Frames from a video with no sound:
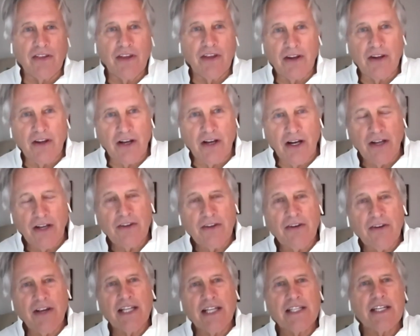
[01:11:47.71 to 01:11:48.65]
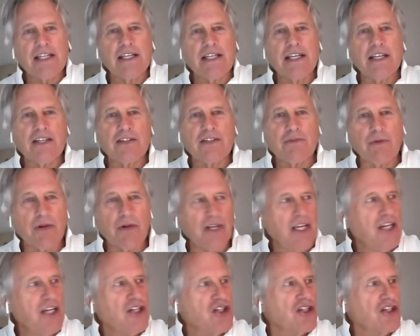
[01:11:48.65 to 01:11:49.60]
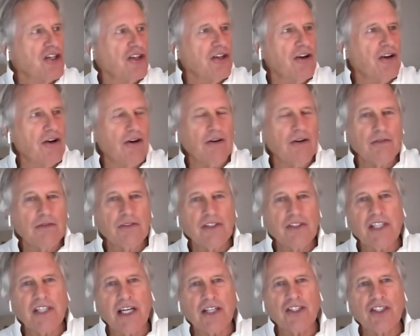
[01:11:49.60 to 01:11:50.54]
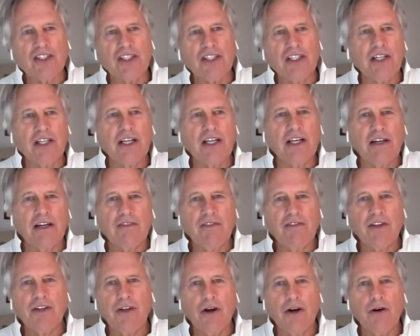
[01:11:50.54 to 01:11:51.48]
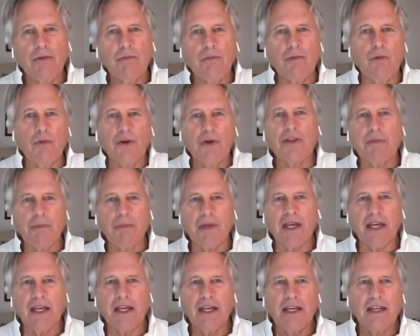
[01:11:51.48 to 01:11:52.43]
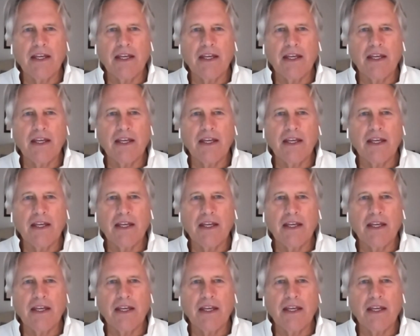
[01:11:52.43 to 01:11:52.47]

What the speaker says: the other entities were each in their own section of the dome with me.